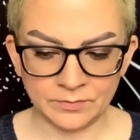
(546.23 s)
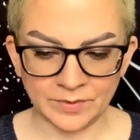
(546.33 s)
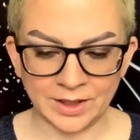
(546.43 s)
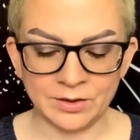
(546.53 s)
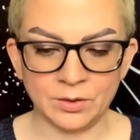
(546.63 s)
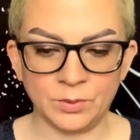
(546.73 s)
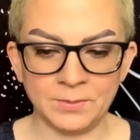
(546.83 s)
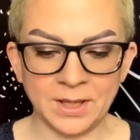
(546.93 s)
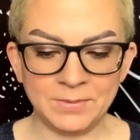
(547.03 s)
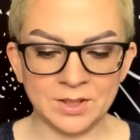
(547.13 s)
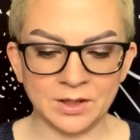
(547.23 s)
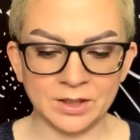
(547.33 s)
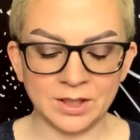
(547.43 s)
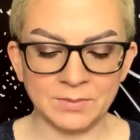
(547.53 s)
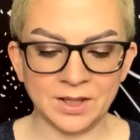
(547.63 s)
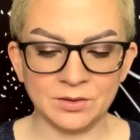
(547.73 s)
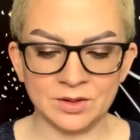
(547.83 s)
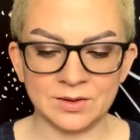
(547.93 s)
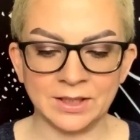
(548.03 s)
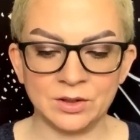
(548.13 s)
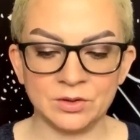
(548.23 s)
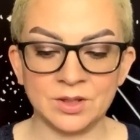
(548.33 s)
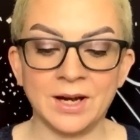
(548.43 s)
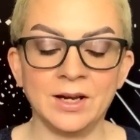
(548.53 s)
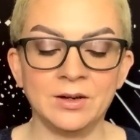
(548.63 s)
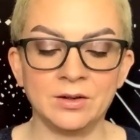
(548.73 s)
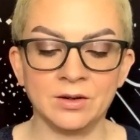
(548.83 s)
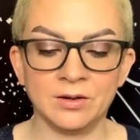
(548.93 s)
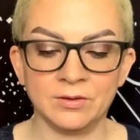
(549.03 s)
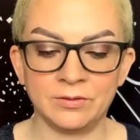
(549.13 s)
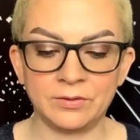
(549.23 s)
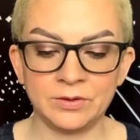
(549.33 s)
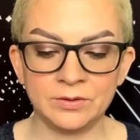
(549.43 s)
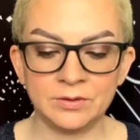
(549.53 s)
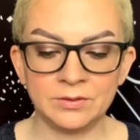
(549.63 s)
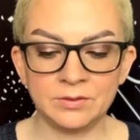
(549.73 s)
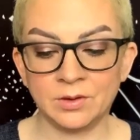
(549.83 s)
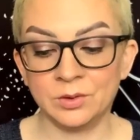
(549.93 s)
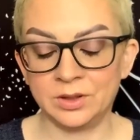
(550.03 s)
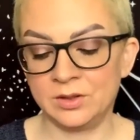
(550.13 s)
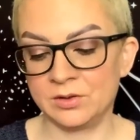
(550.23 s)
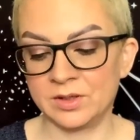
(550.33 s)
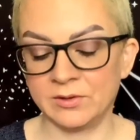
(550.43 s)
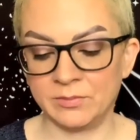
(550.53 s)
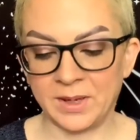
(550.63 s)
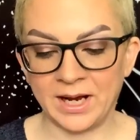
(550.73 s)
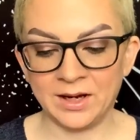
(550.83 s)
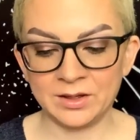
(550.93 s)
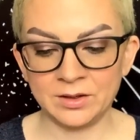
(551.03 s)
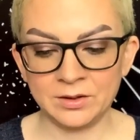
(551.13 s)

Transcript: I don't know, we might be talking about just like you're tired of holding yourself back.